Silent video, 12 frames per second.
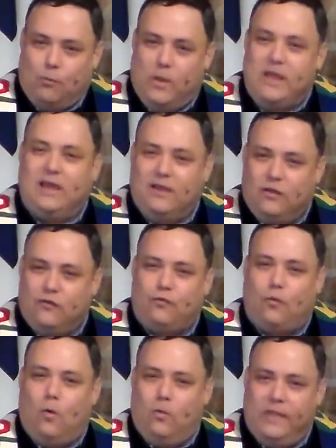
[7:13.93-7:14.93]
that we can
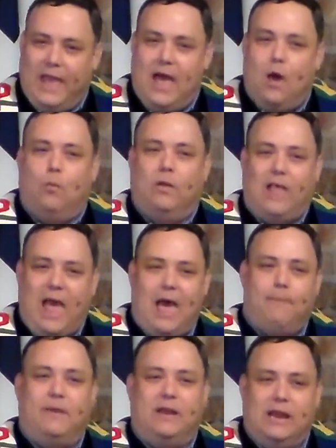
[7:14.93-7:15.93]
control now will
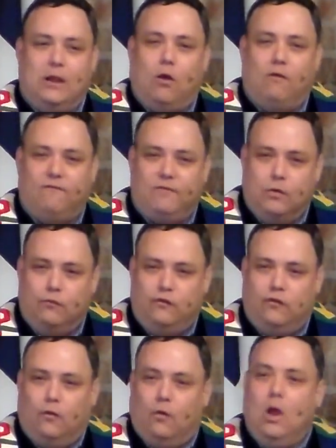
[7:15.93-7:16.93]
happen in our
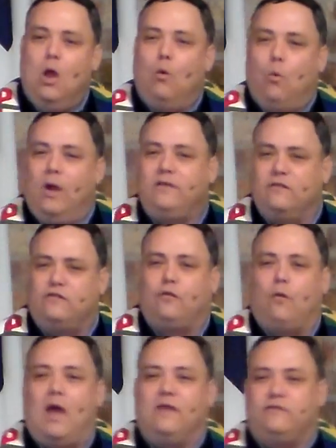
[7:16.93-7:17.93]
future. What
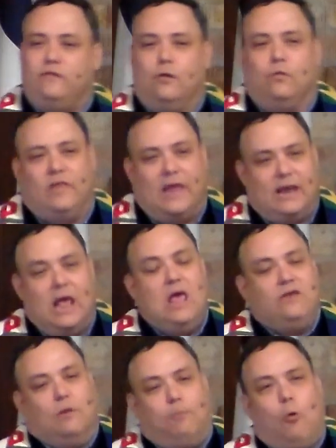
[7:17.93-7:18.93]
does Christ do
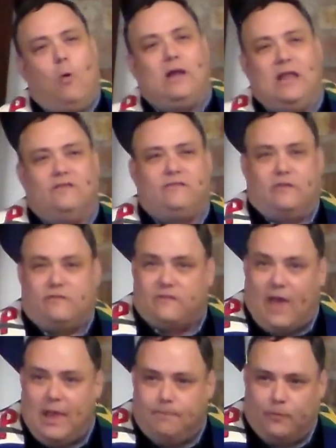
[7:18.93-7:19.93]
then to point his
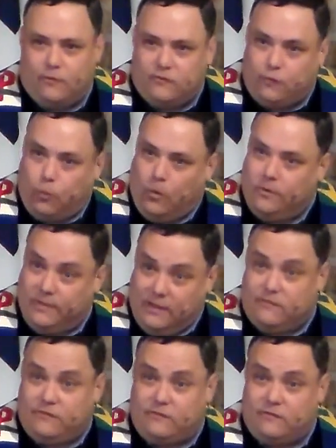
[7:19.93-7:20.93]
disciples toward
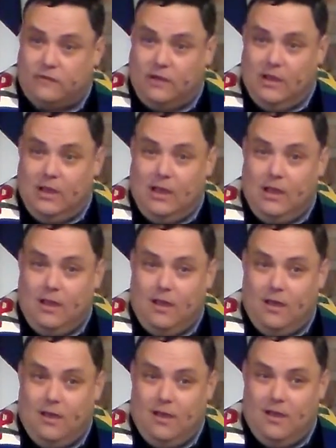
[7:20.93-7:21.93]
this
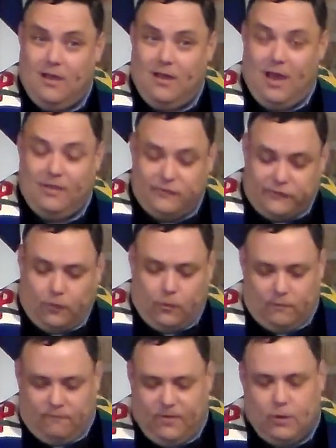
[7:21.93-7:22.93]

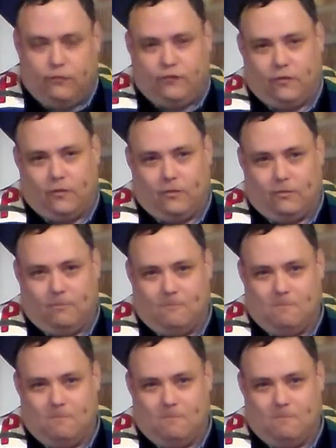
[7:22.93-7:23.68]
uncertain future?